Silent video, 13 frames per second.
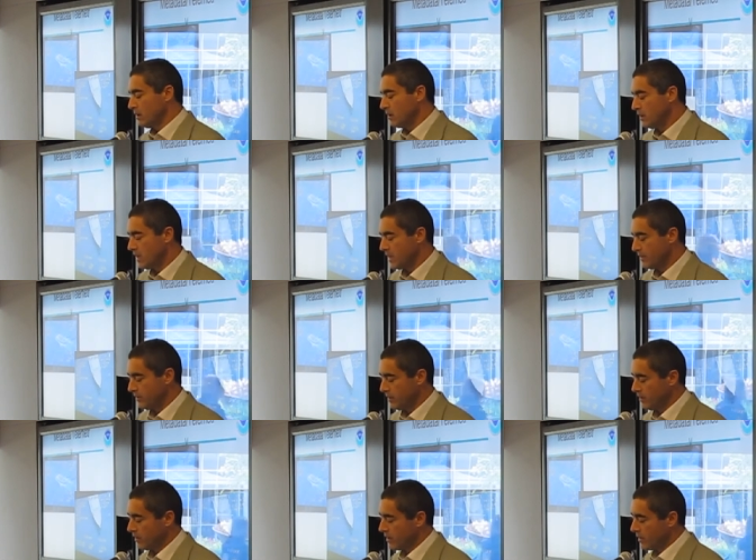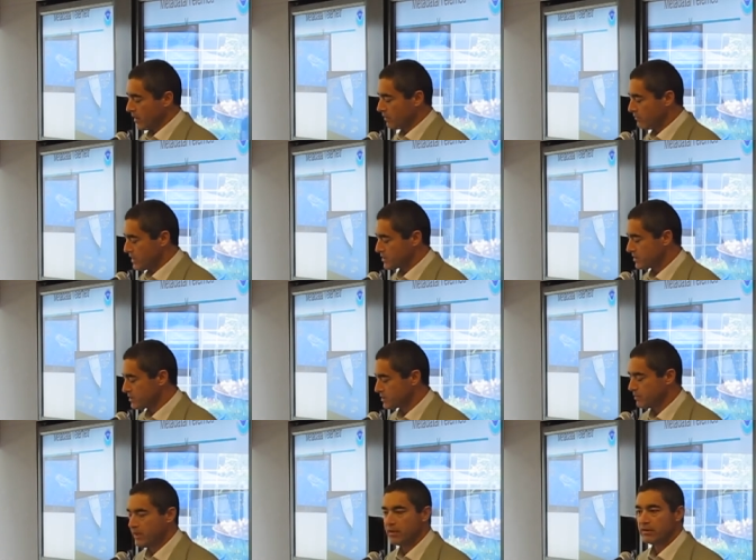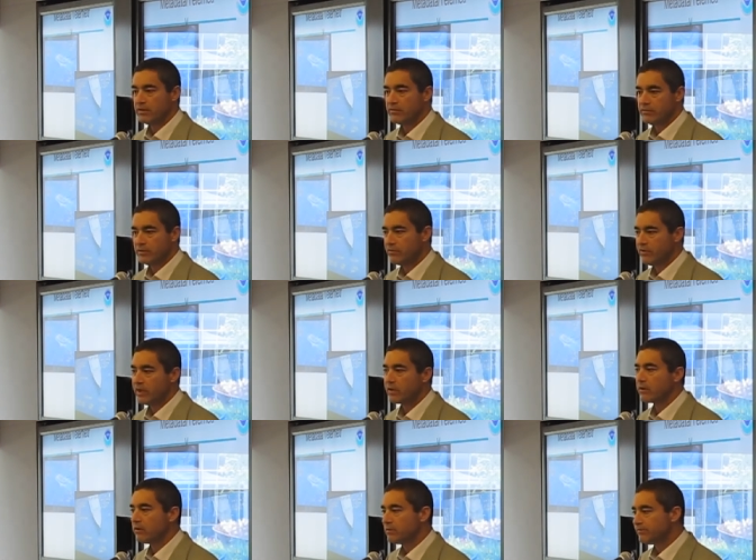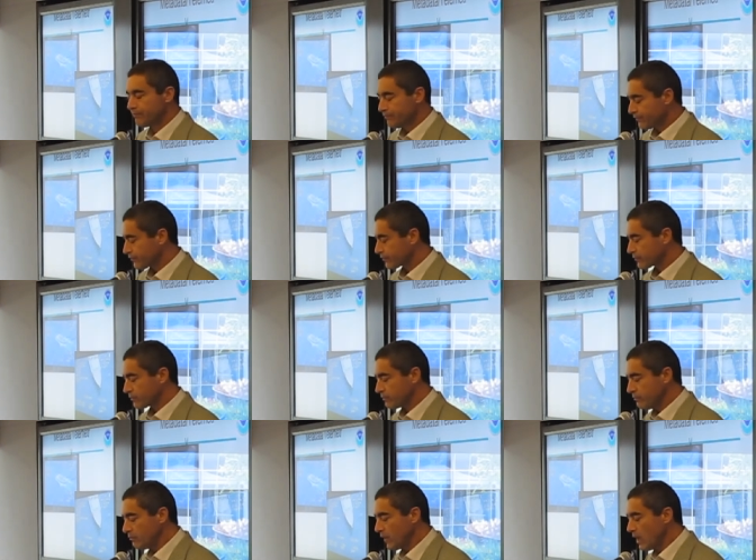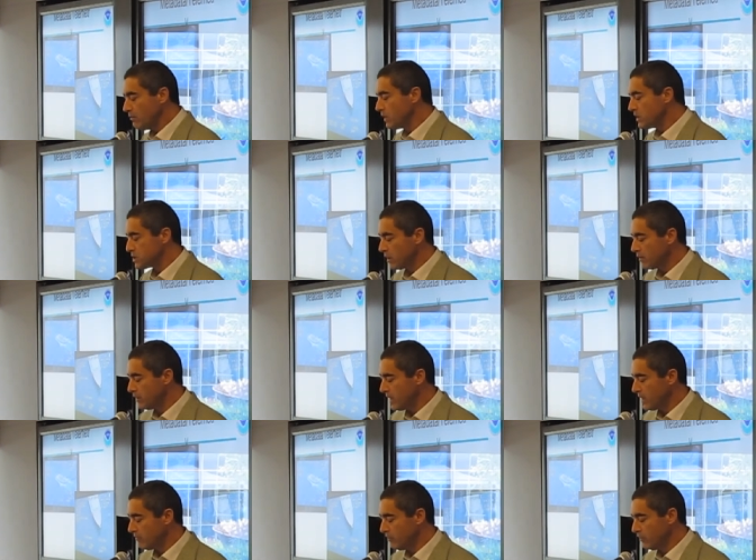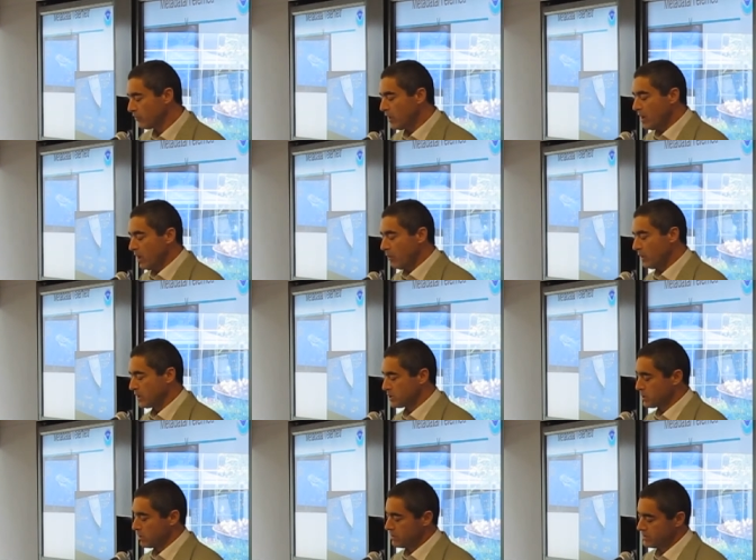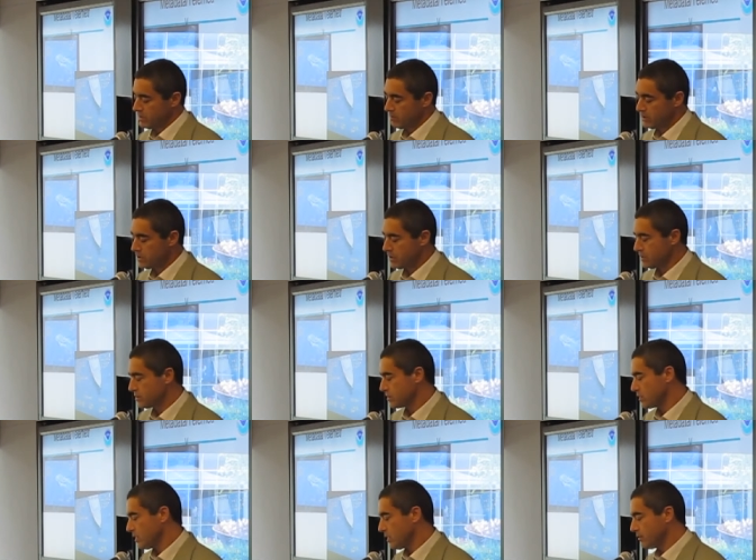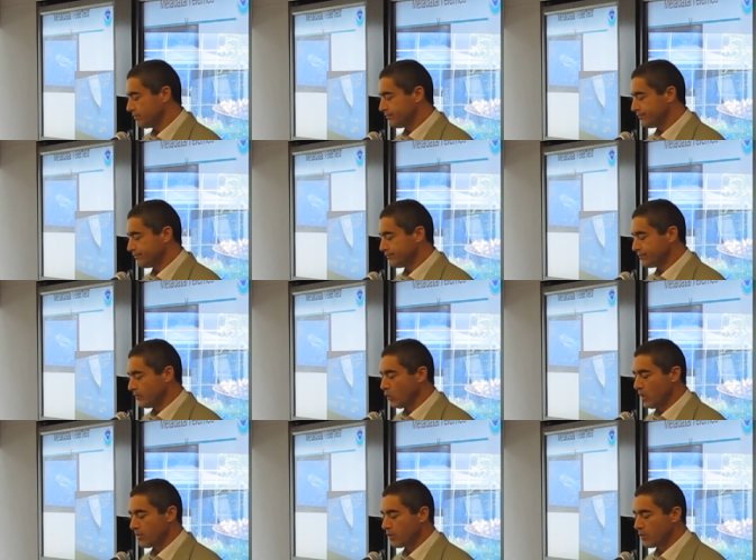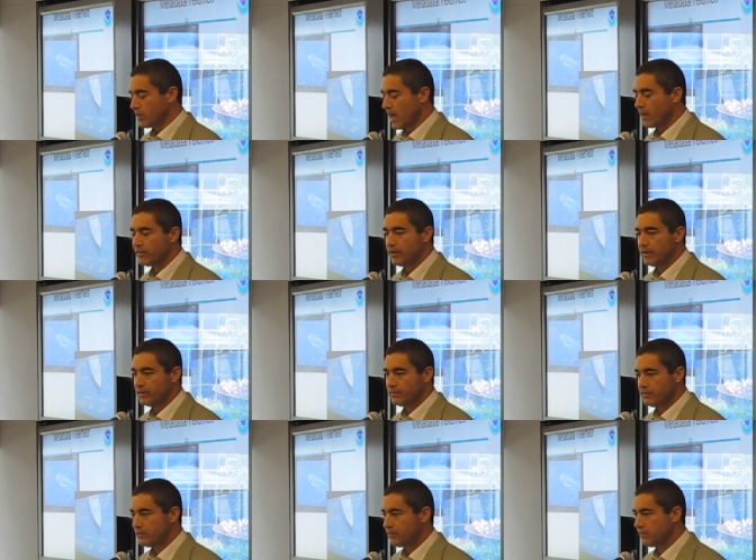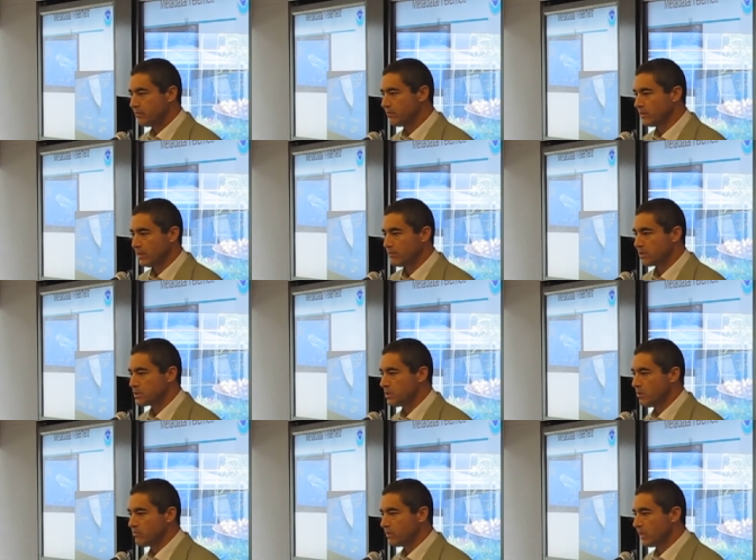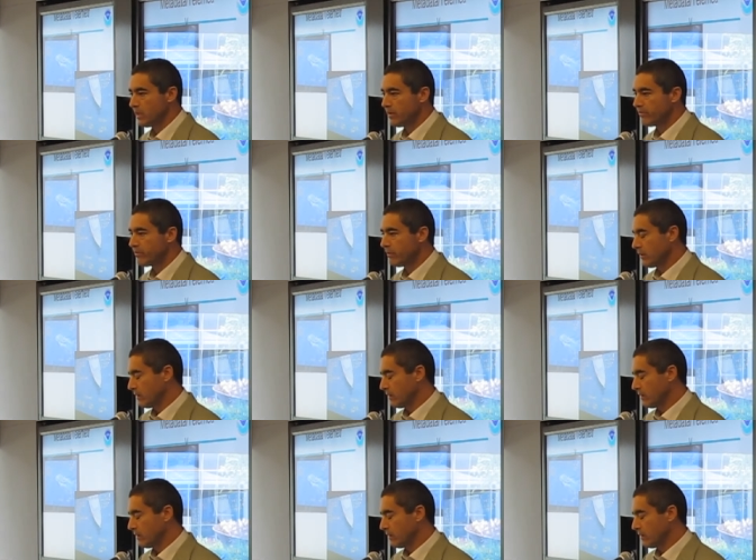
You get the elevation speed of the vehicle. Much other data fields. And we can show these images with or without the telemetry overlays.